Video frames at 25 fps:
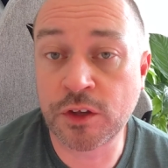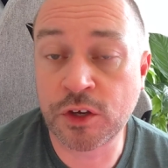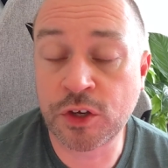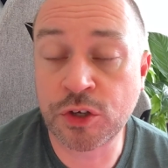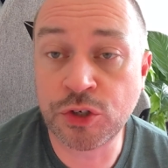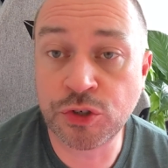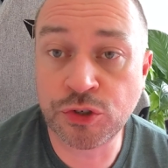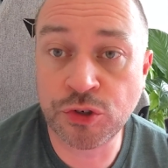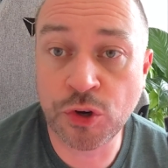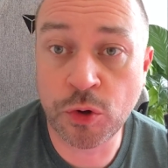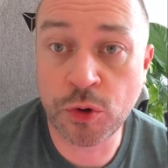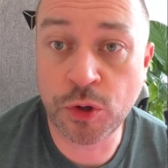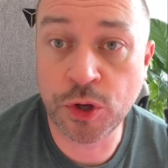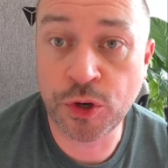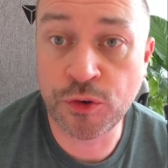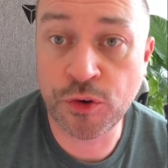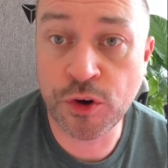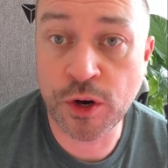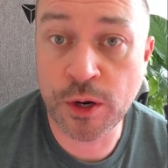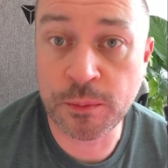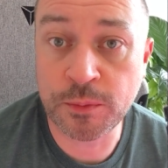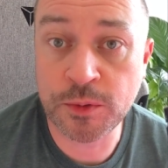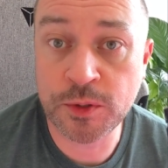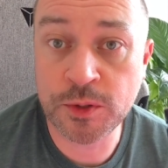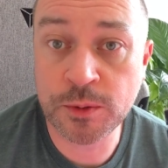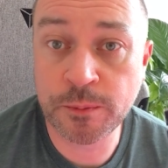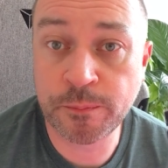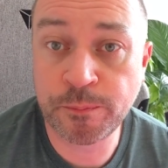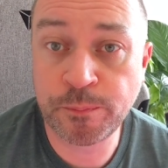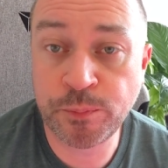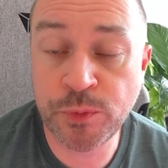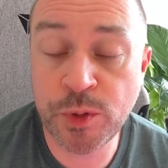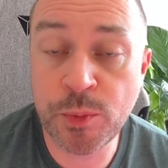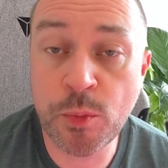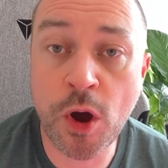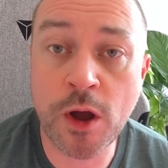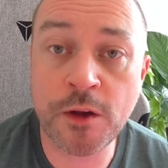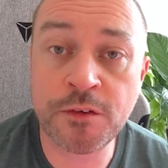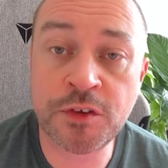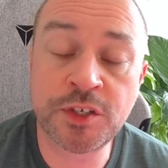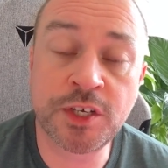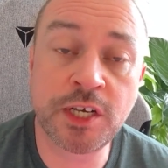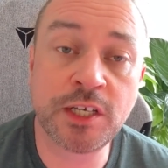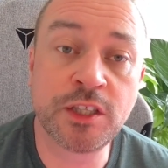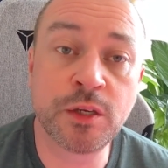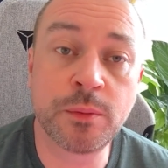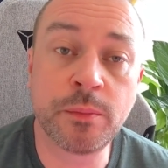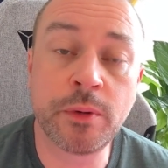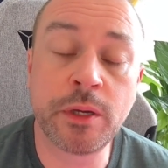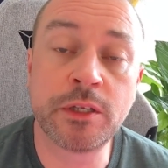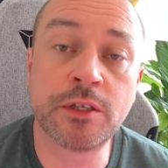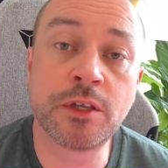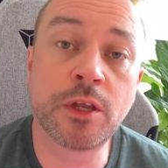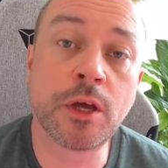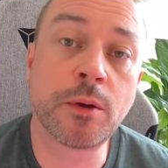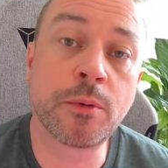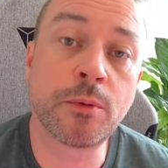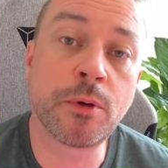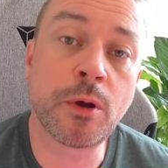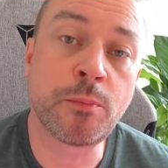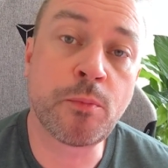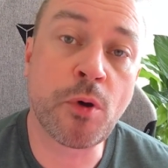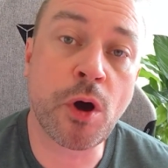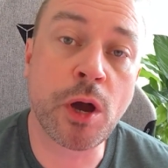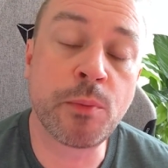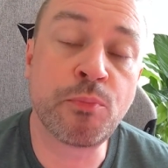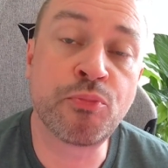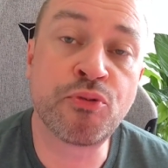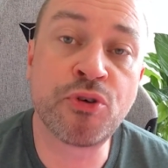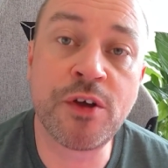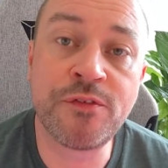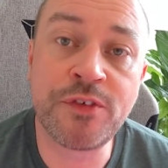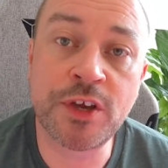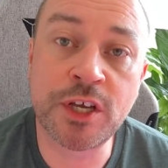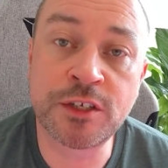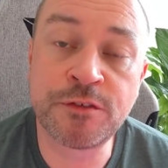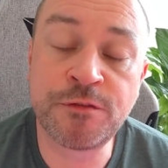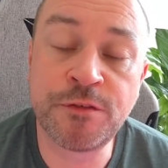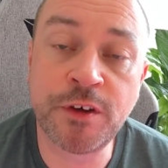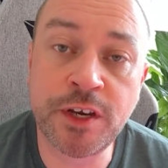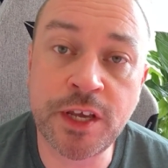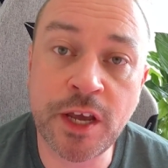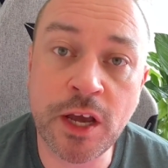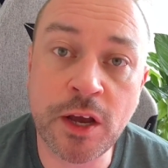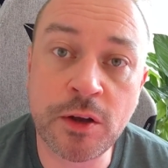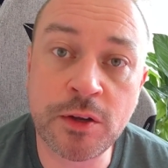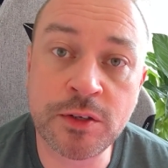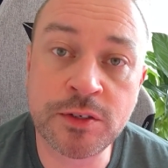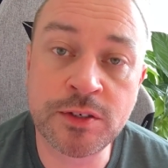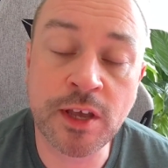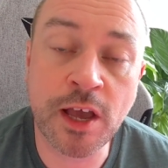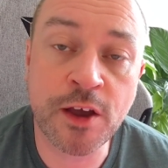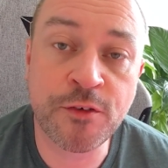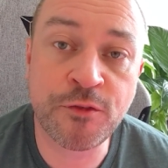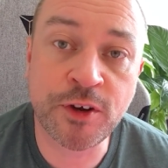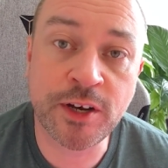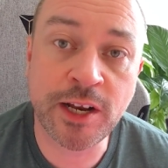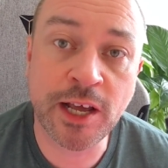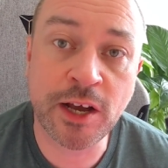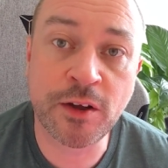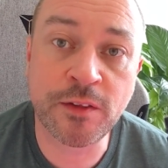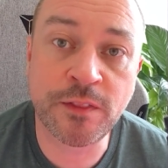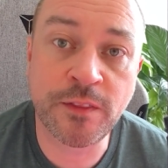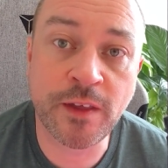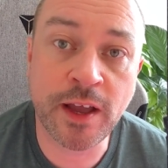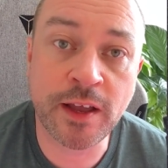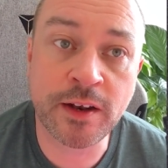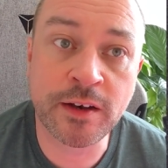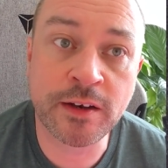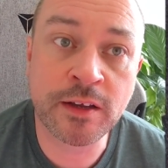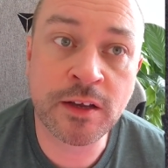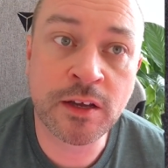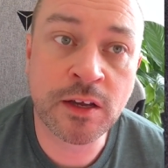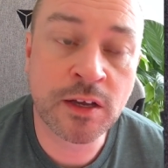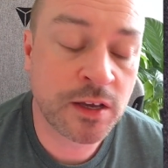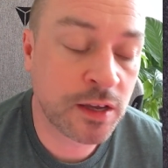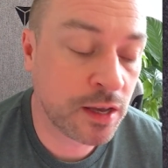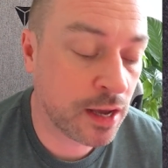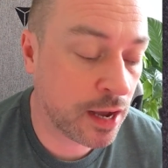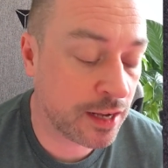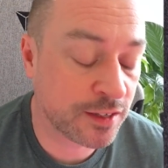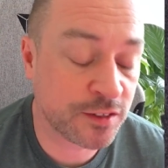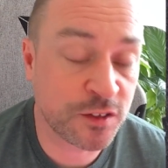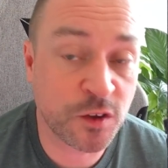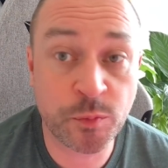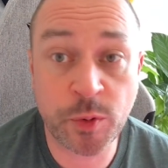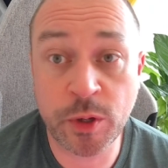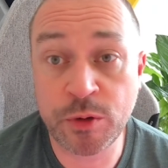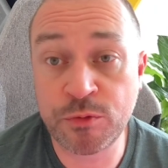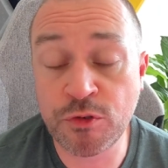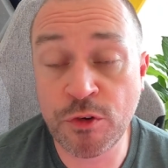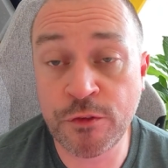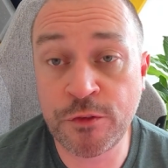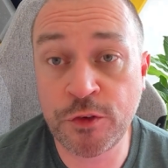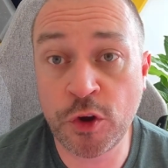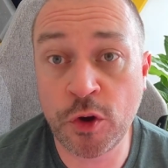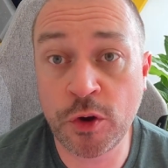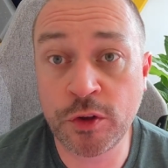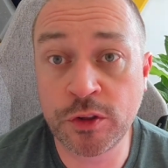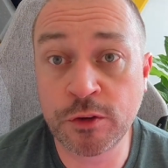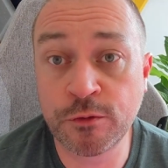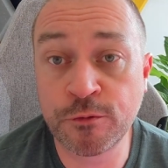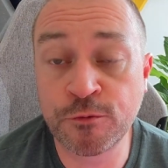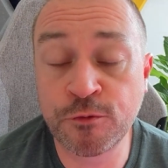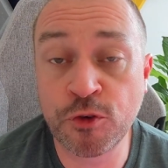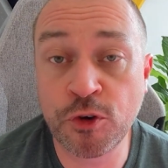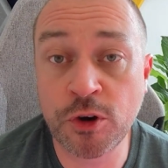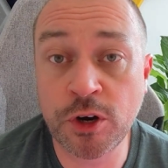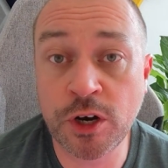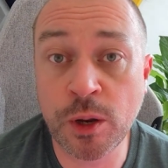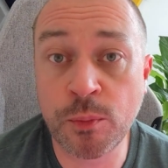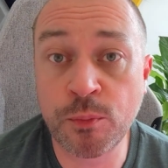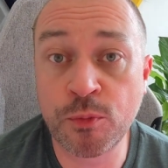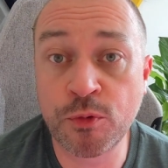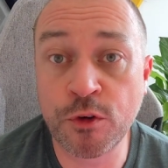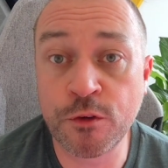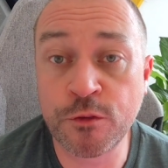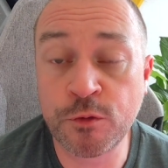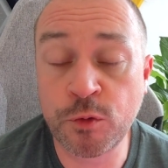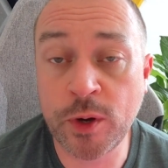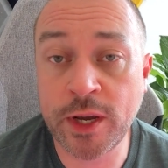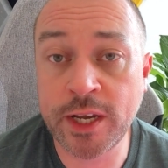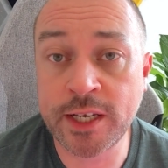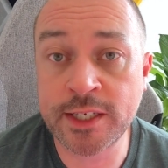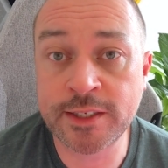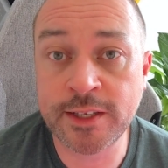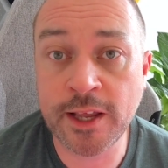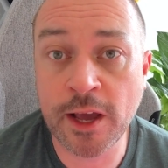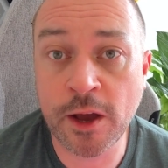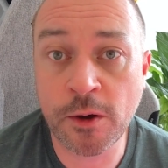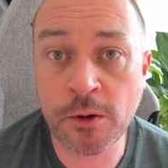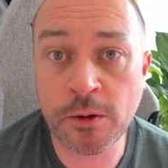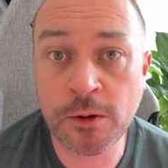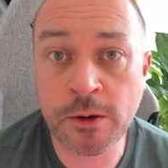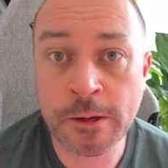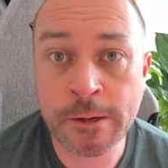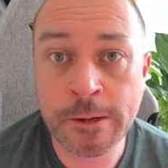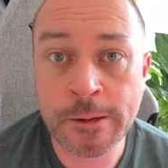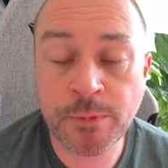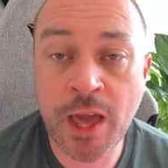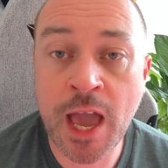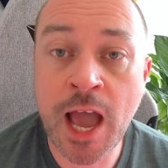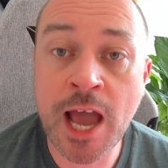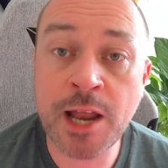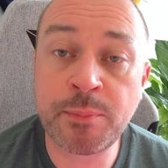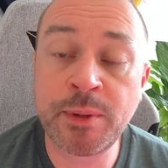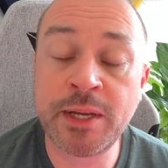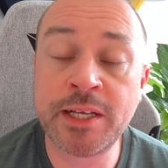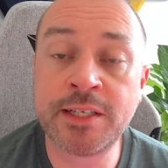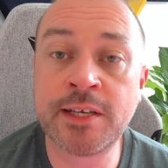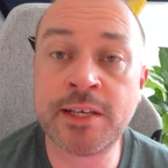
the controller grips. You might have seen them in my previous videos every now and then, as I've been reviewing them for a number of weeks now. They had me